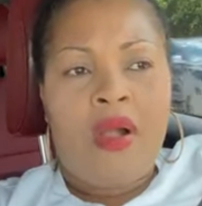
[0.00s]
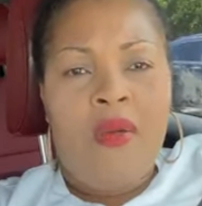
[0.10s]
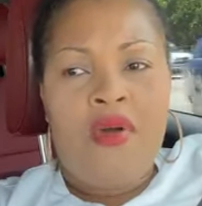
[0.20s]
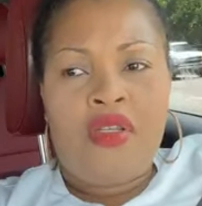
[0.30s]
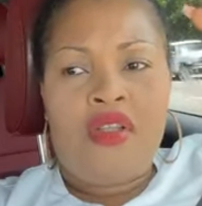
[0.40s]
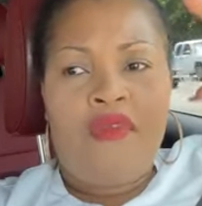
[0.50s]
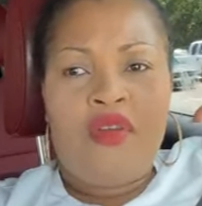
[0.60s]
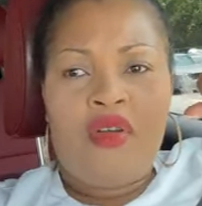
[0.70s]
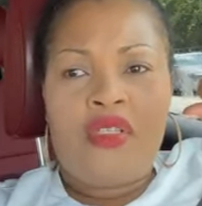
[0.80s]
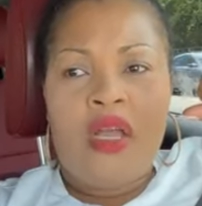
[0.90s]
Because most of
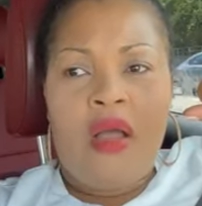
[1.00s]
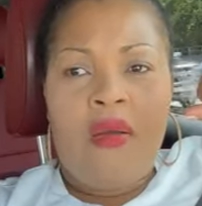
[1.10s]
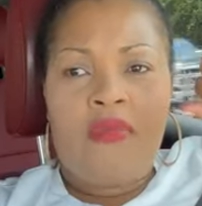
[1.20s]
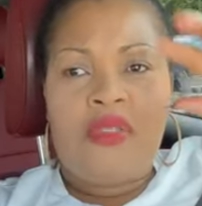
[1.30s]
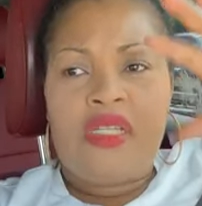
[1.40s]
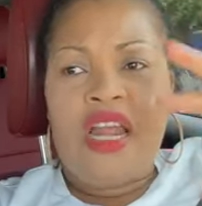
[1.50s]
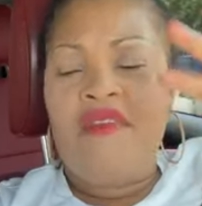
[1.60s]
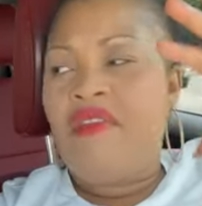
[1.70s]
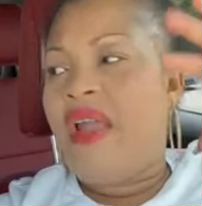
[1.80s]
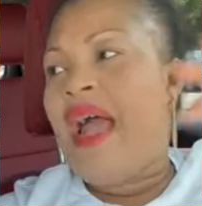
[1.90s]
those
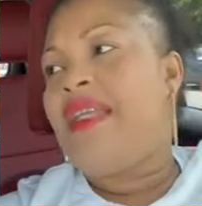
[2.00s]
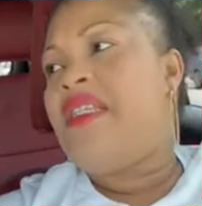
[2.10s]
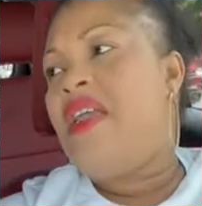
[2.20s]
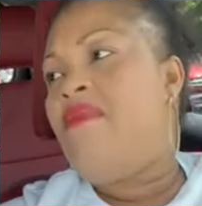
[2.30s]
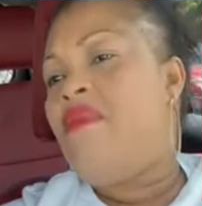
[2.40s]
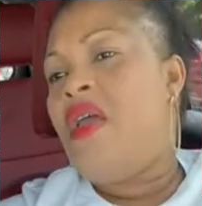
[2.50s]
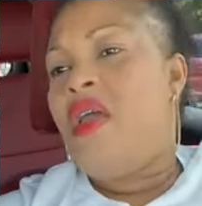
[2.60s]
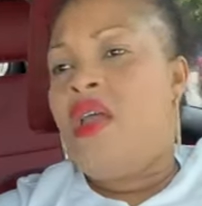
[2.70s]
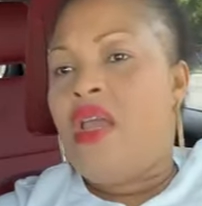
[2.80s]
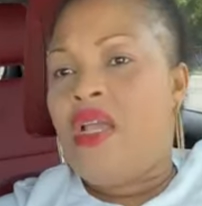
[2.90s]
slavery last name
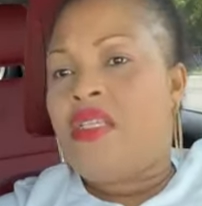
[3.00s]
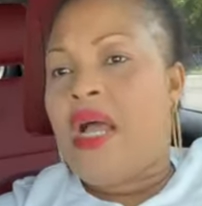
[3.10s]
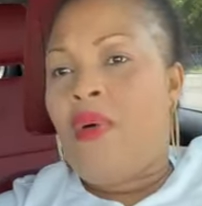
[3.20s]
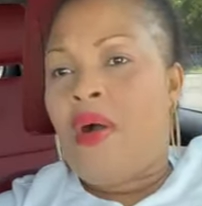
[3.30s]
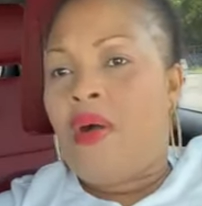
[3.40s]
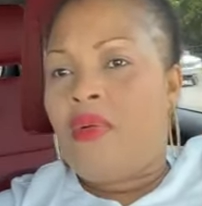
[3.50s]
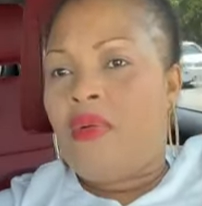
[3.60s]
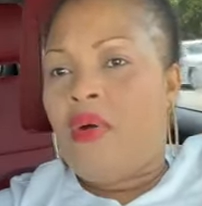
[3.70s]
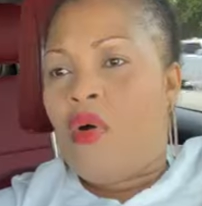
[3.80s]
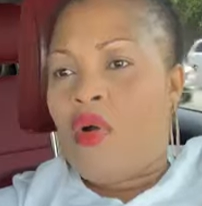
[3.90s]
is our
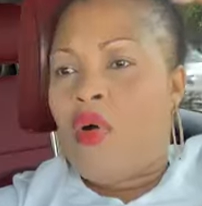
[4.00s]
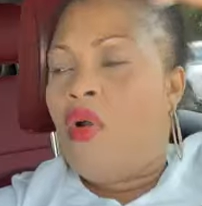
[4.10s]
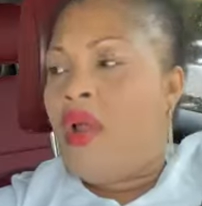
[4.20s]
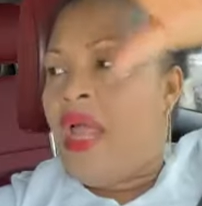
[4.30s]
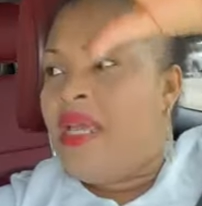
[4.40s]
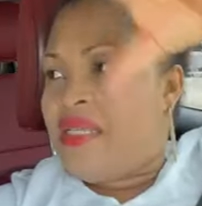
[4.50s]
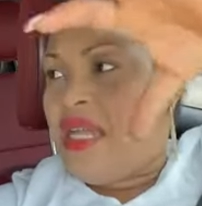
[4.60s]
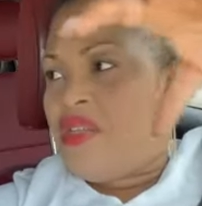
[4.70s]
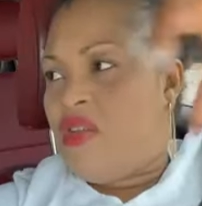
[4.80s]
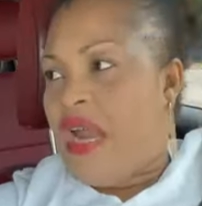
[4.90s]
old
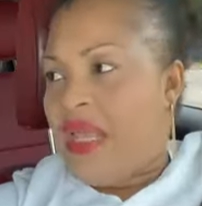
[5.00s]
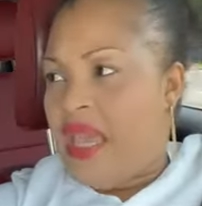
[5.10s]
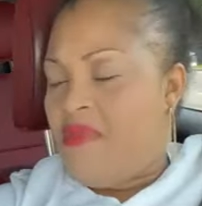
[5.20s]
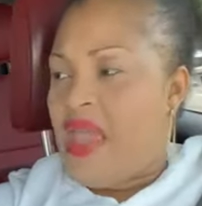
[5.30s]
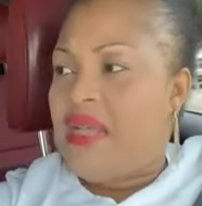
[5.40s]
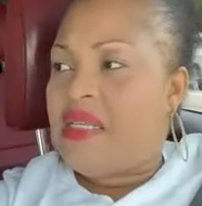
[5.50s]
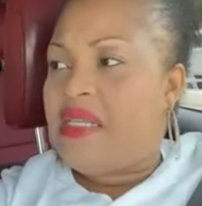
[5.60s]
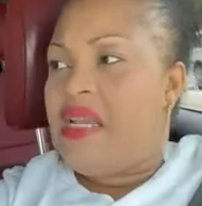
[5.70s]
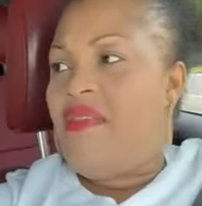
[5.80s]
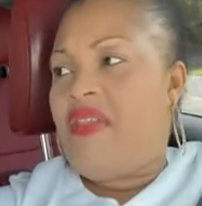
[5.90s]
ancestor that came here as a
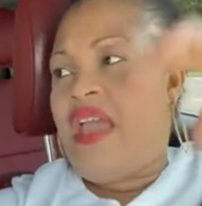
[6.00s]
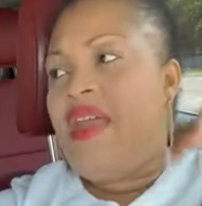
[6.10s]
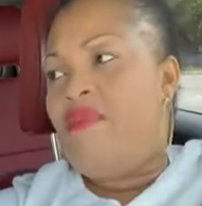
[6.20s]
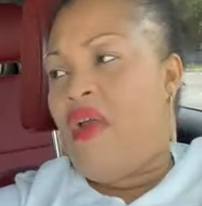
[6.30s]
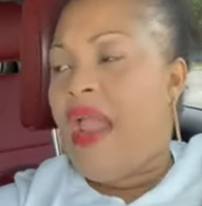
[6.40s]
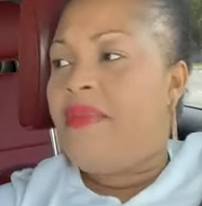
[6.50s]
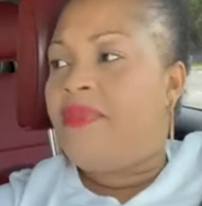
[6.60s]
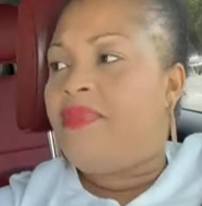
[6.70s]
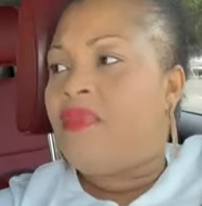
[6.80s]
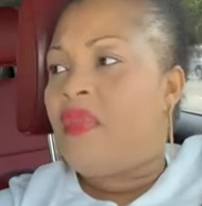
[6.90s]
slave, get them, right?
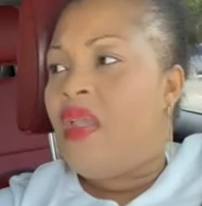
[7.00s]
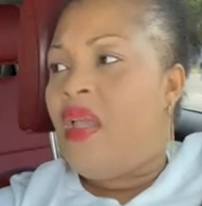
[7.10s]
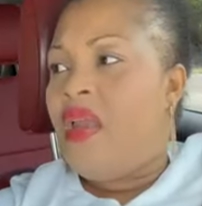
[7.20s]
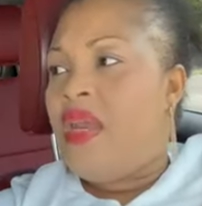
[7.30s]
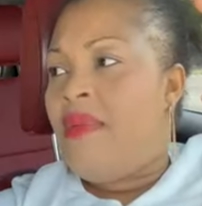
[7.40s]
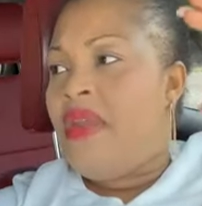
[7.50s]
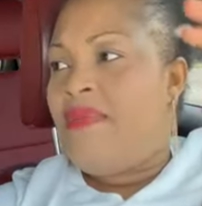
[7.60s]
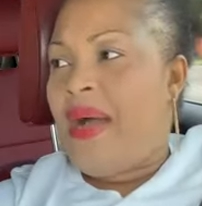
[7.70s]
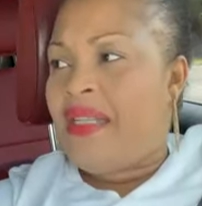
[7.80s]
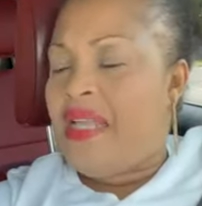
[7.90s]
Then they
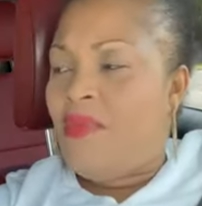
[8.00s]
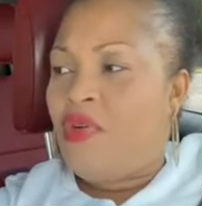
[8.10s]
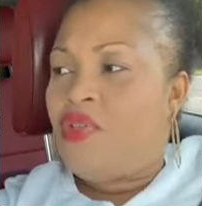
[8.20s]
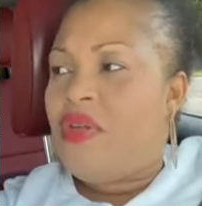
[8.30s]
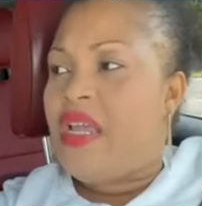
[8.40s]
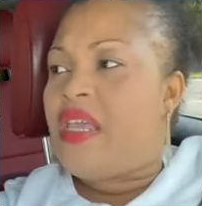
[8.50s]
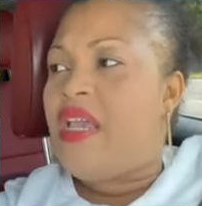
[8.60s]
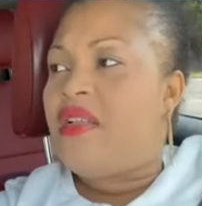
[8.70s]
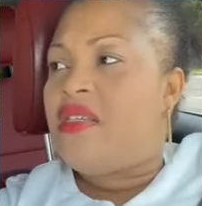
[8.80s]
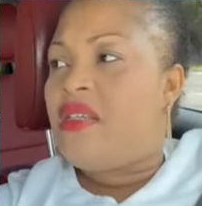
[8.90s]
pass them on to their
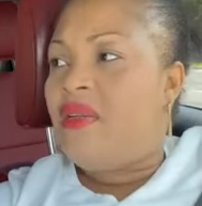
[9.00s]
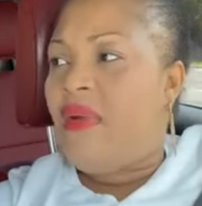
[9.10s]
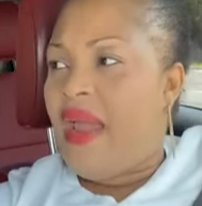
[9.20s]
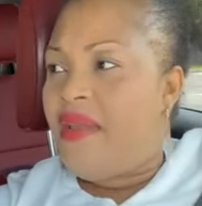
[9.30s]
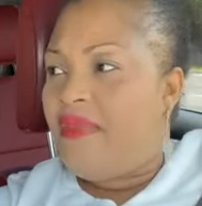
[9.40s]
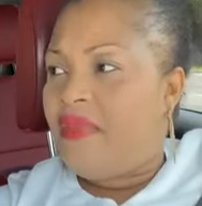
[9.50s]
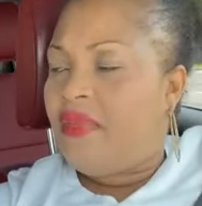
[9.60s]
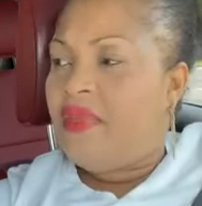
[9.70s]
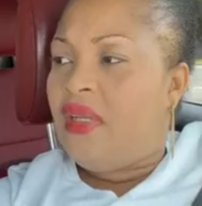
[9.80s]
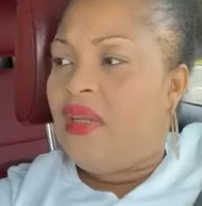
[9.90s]
kids, right?
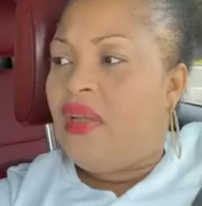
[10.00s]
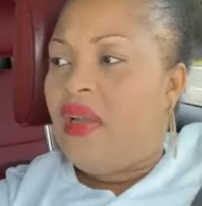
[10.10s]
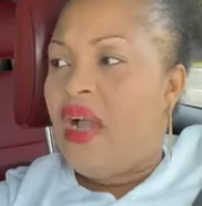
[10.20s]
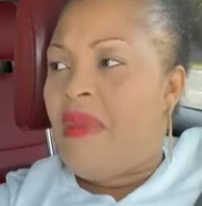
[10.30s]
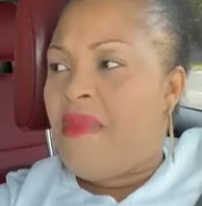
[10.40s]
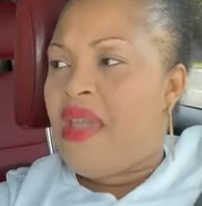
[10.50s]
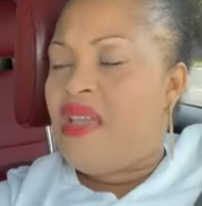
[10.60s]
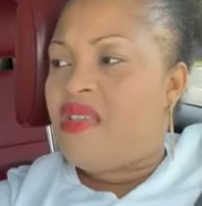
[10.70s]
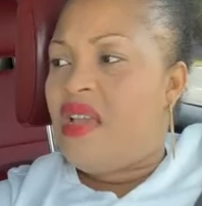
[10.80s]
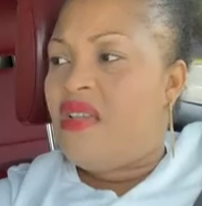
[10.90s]
Am I
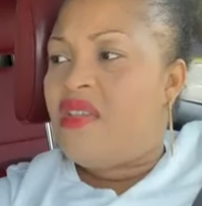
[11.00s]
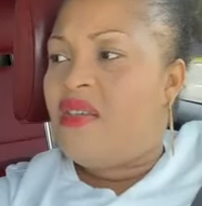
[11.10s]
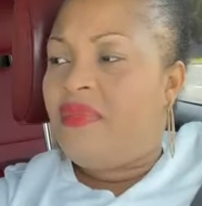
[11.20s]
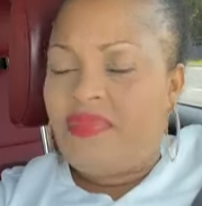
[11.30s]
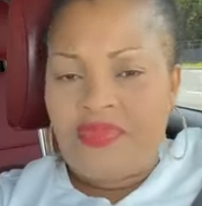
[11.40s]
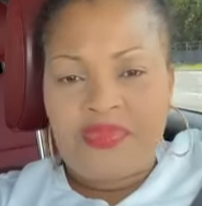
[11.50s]
making sense?